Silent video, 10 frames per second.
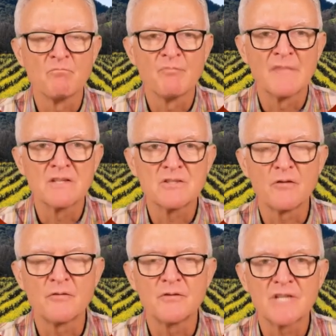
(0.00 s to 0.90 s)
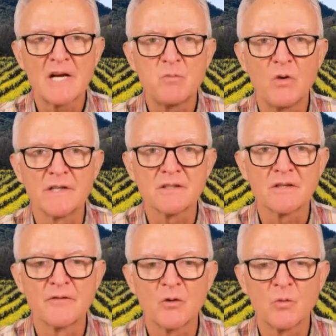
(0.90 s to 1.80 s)
So type 1,
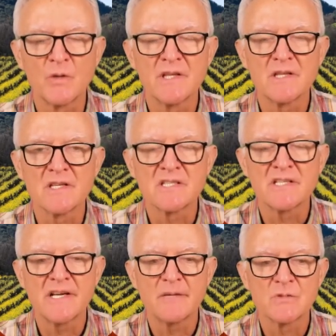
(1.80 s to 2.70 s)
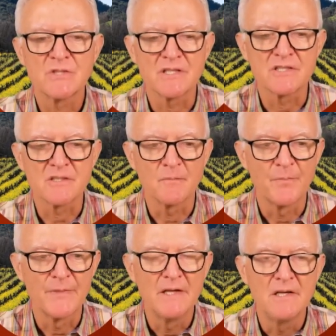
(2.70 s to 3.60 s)
convert within the same system.
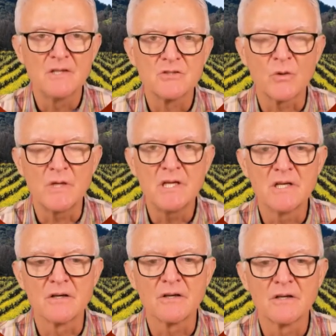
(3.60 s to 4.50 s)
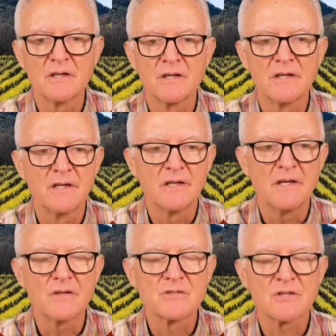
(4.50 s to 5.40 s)
So here's
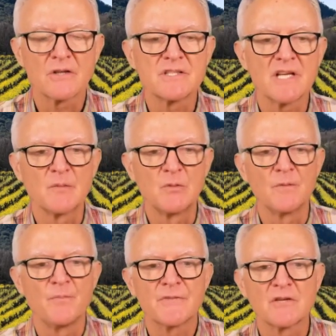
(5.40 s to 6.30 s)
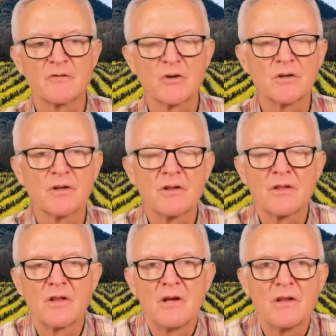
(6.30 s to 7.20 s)
our example. Convert
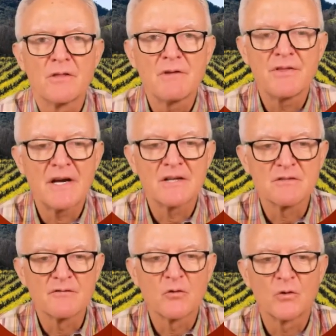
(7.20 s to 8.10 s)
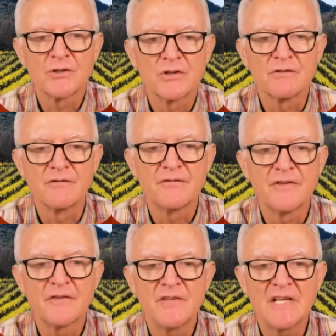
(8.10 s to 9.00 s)

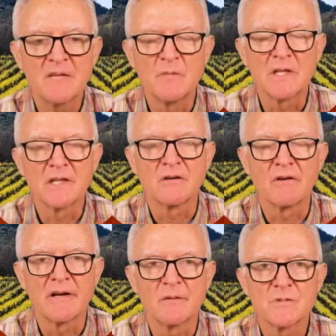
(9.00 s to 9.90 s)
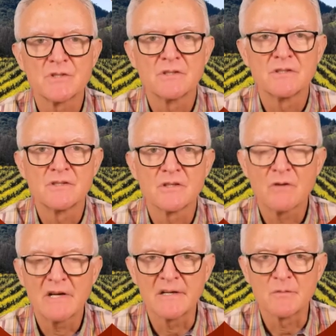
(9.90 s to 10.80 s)
3,458 milligrams to
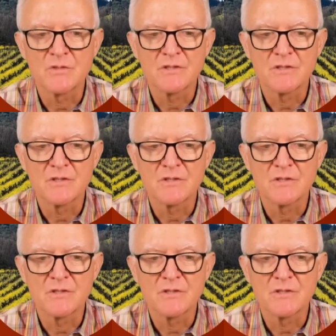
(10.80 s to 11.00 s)
grams.